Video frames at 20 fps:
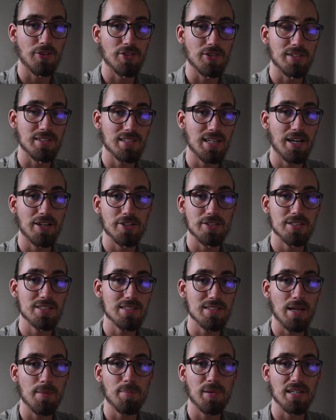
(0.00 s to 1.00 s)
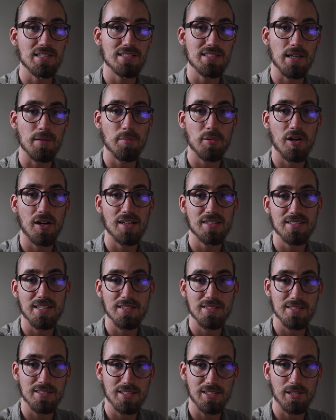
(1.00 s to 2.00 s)
The entire step-by-step
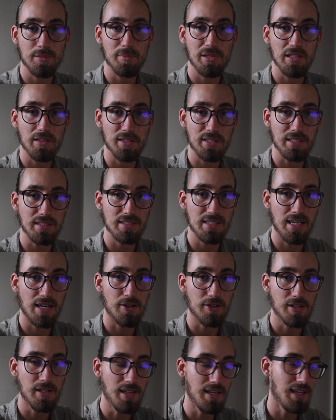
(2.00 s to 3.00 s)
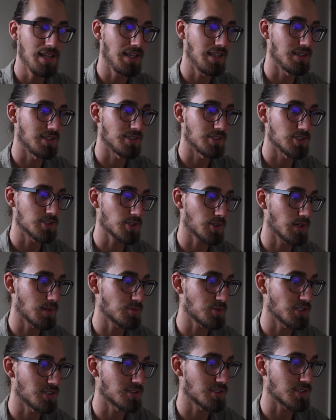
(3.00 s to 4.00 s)
process is going to be linked down in the description.